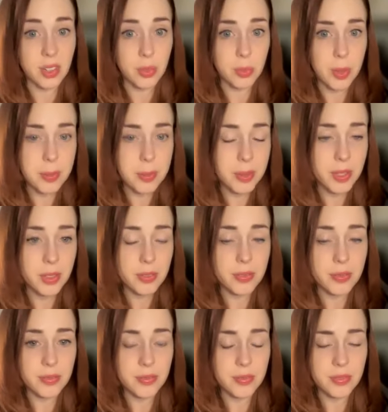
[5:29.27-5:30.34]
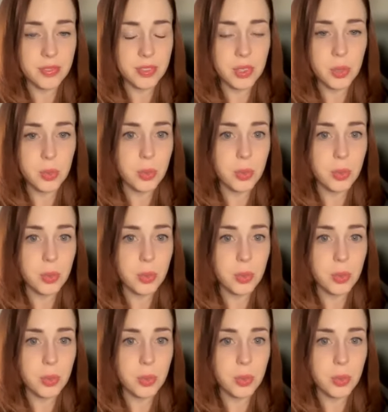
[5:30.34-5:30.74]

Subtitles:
maybe your